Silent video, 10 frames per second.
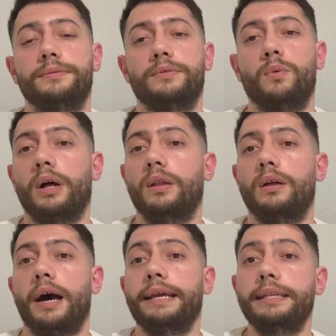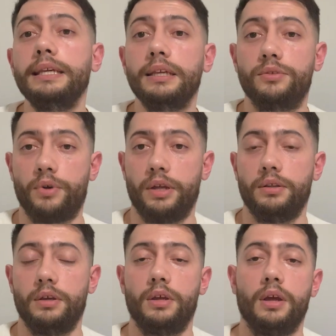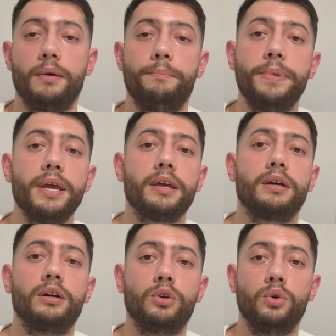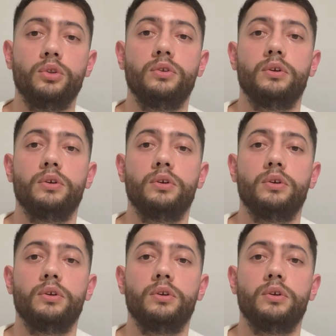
well, I need, right? Pick a good